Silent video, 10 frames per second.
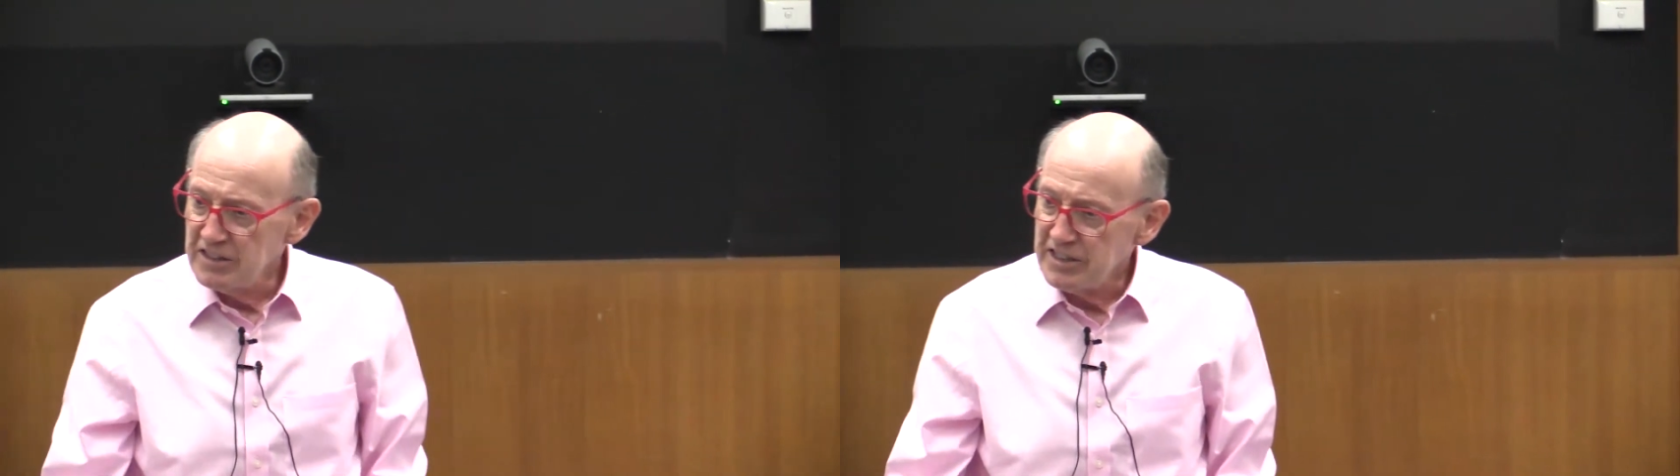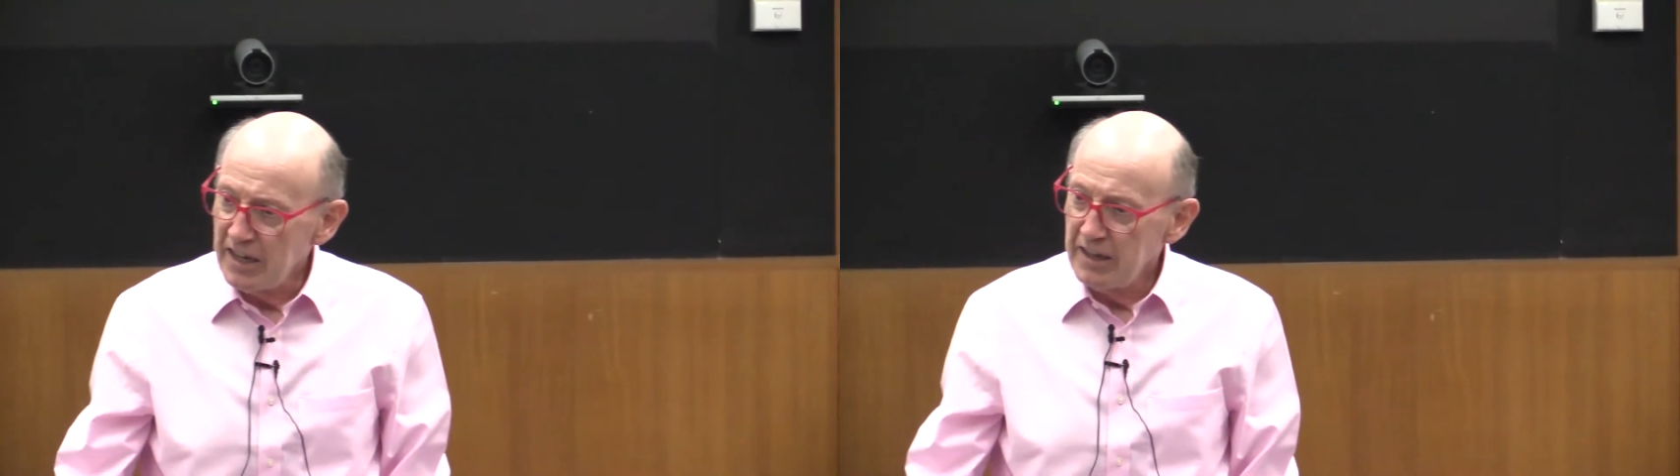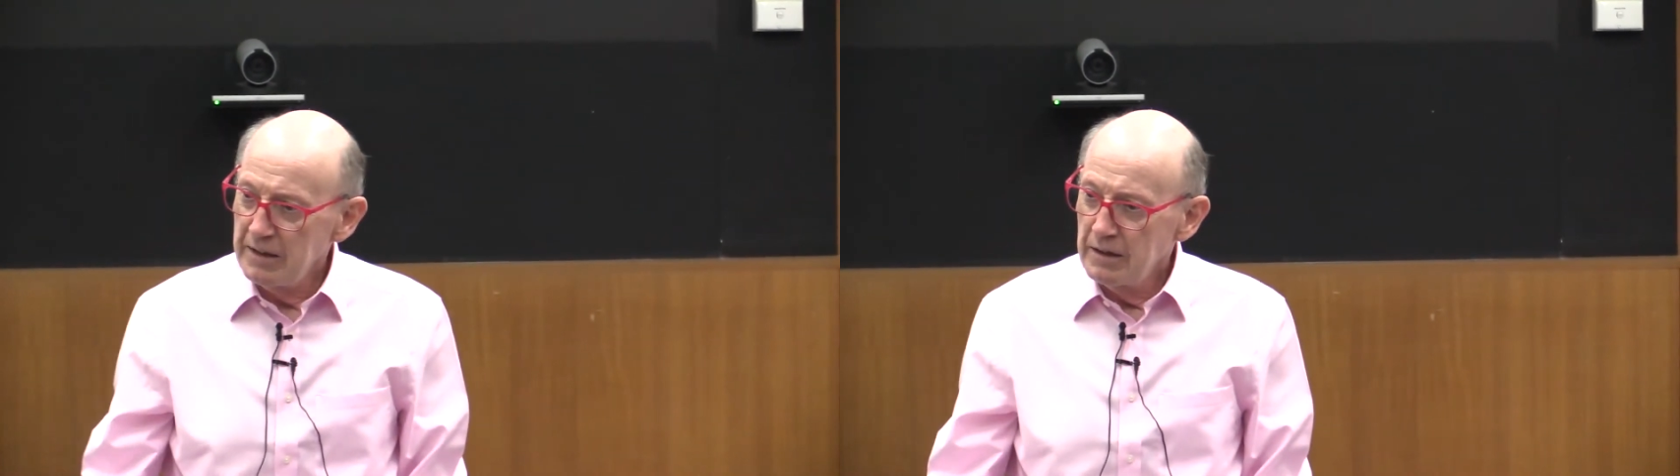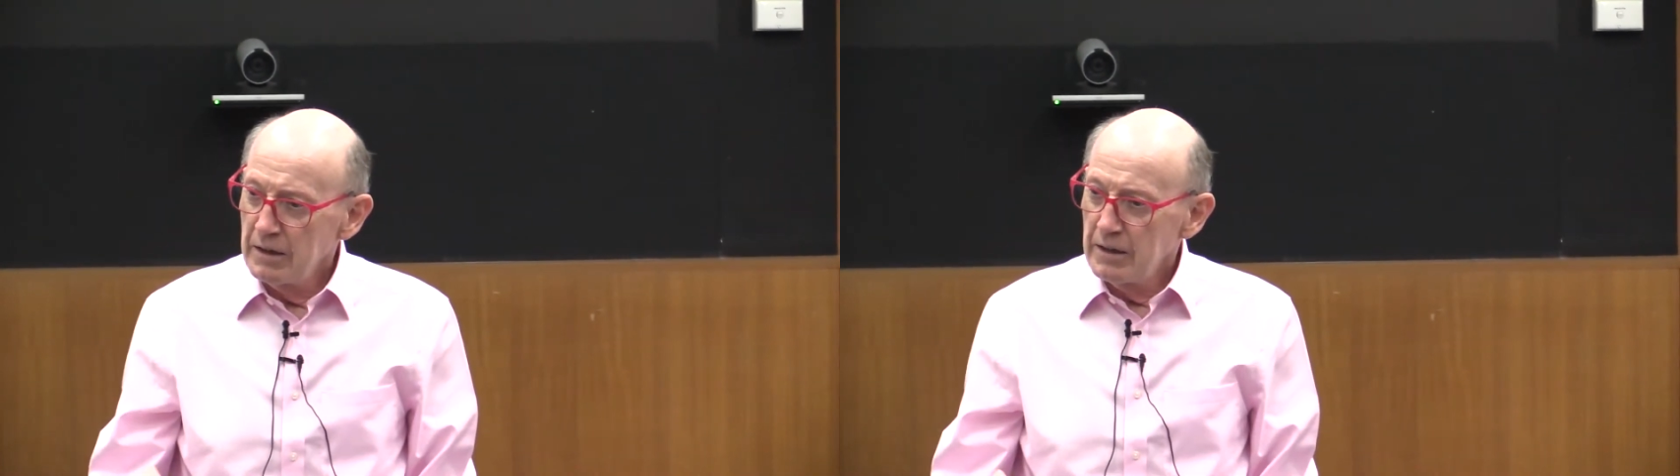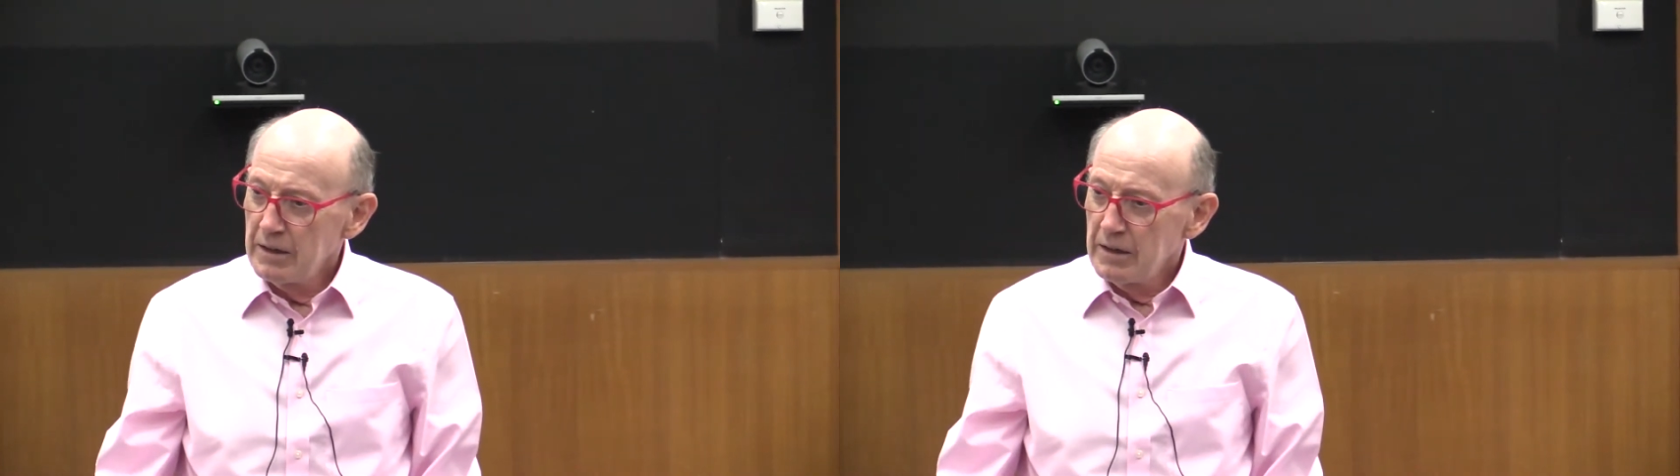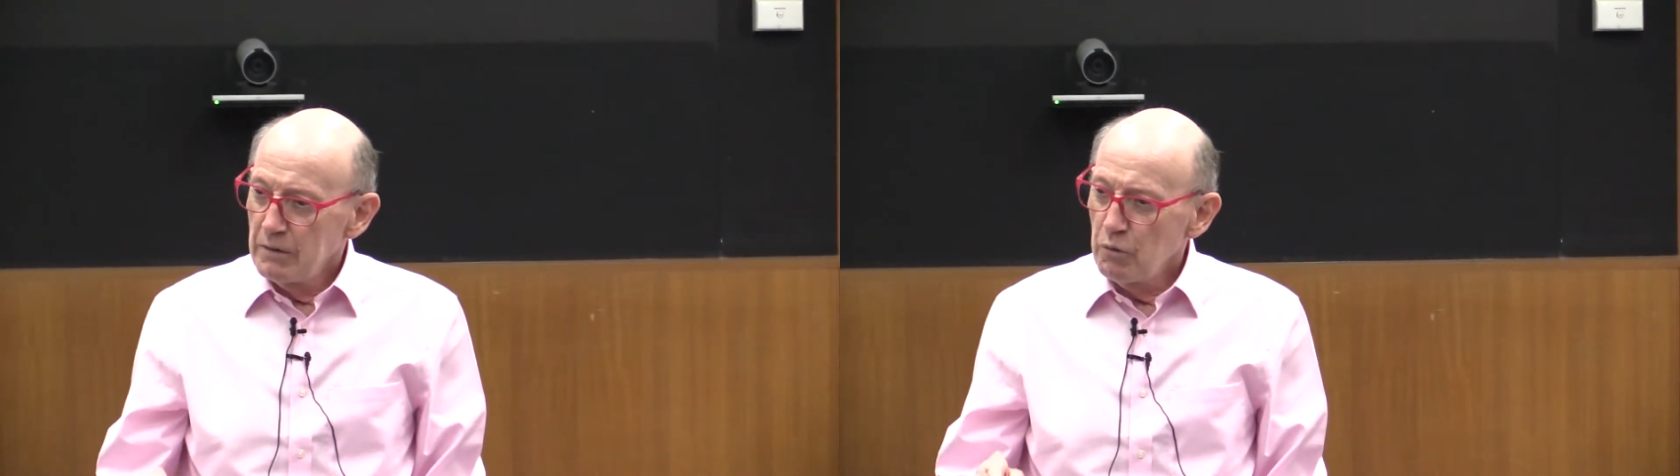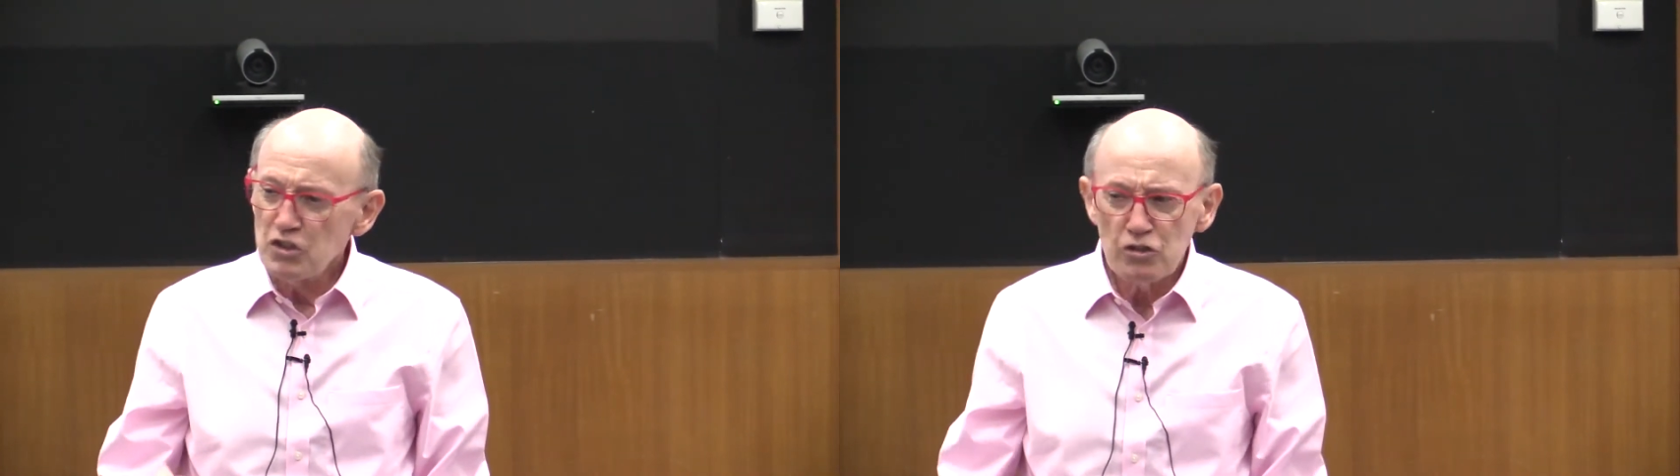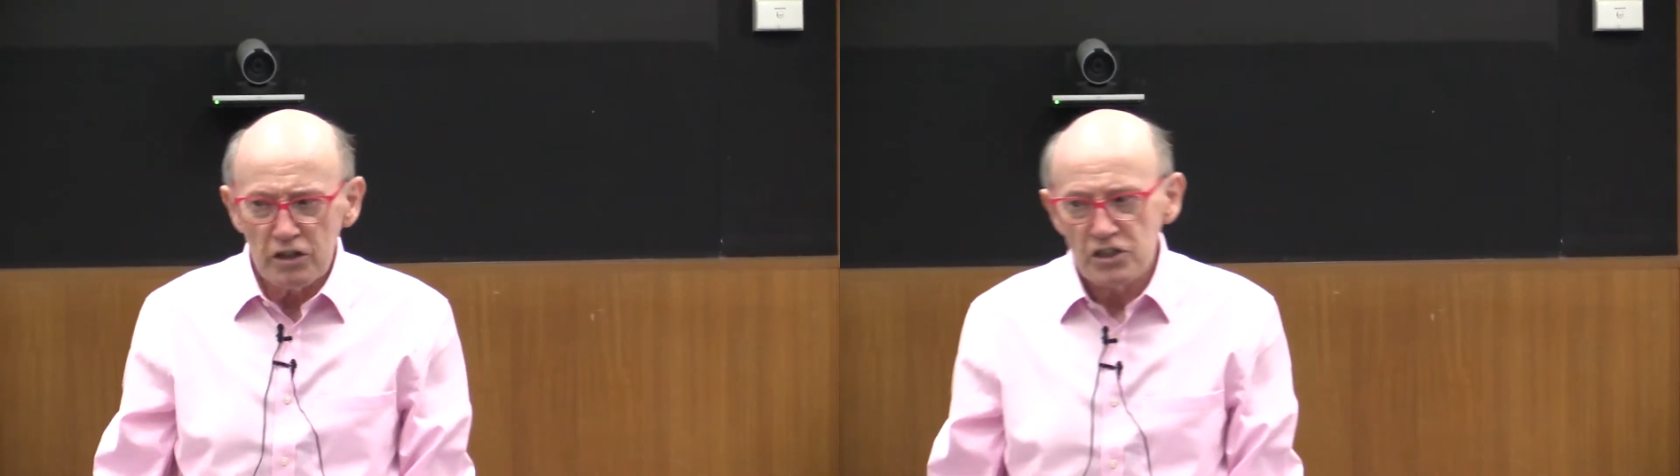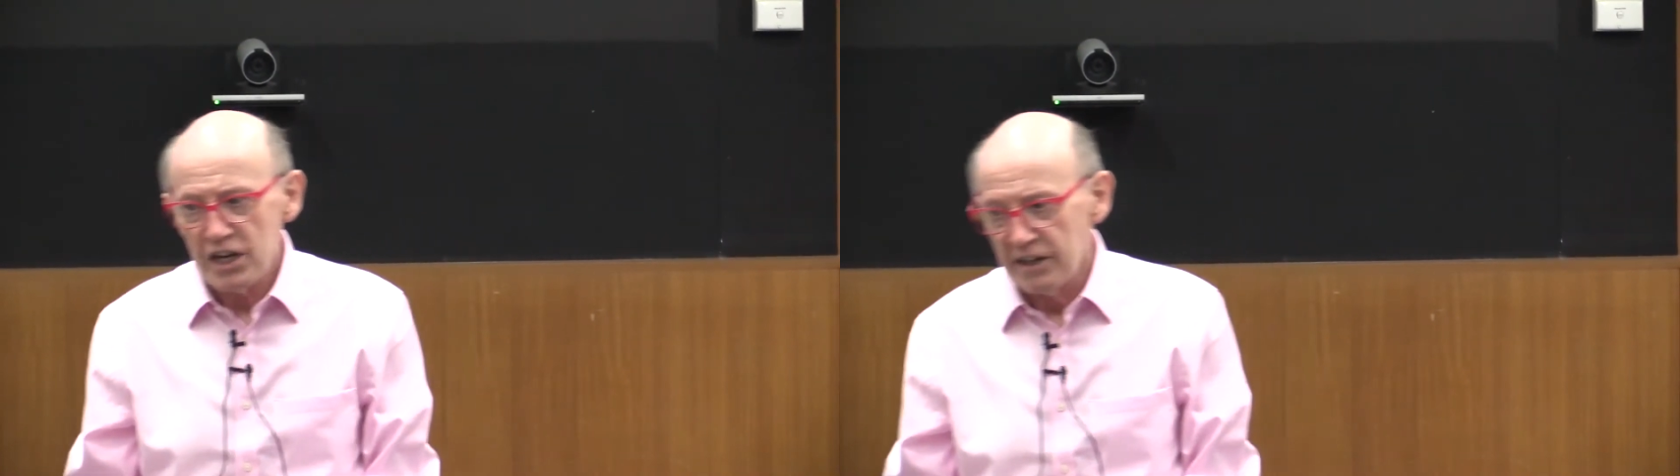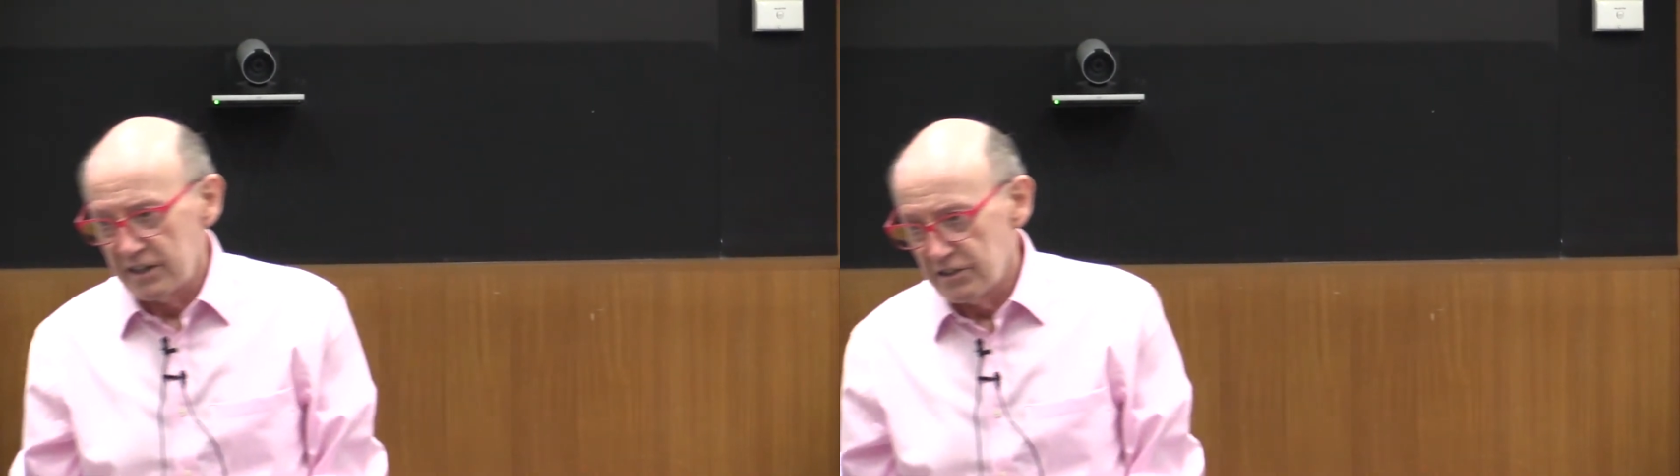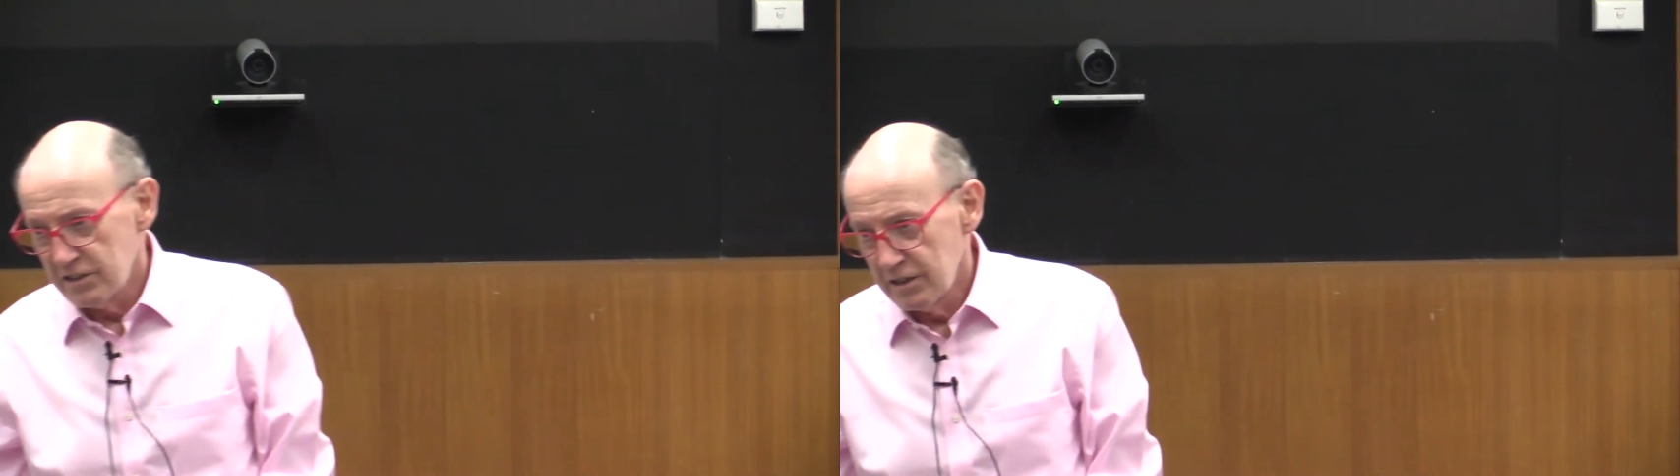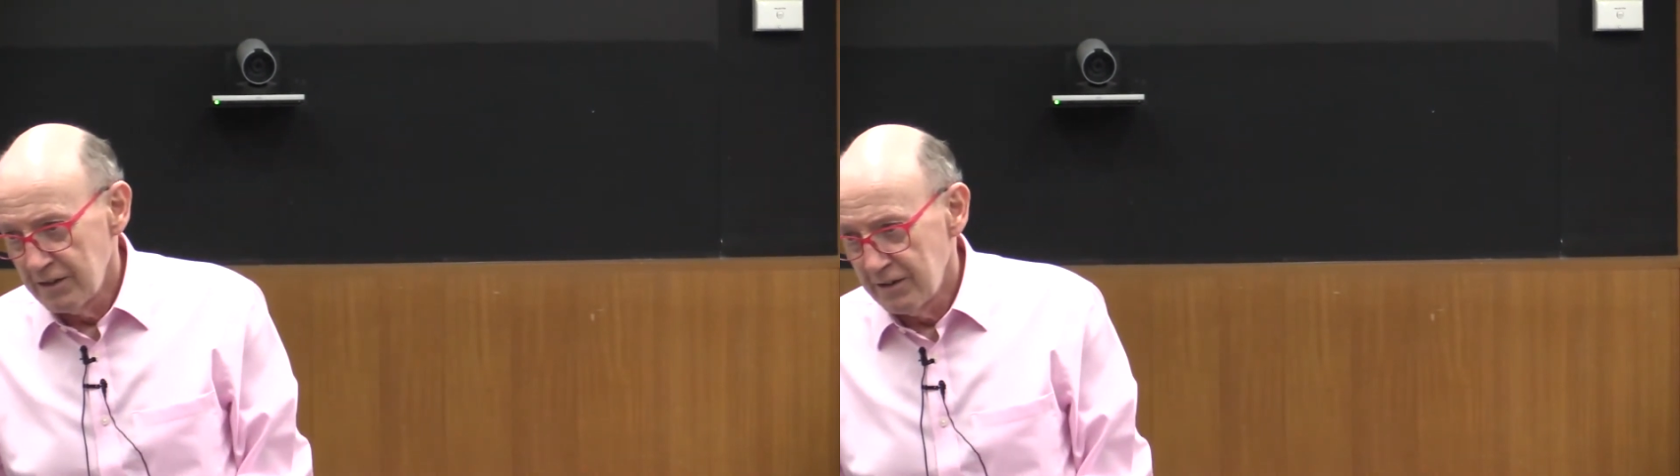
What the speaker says: say, what sort of Chinese?